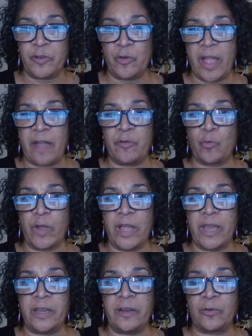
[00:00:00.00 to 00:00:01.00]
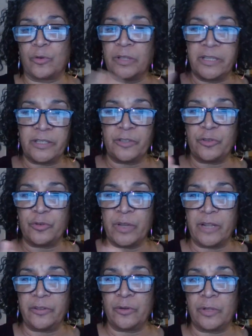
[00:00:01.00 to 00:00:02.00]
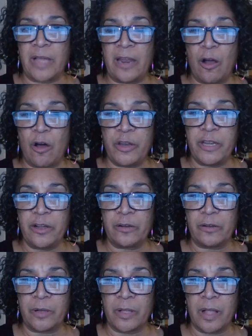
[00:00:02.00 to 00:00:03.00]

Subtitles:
if you haven't read it or listened to it, I do a lot of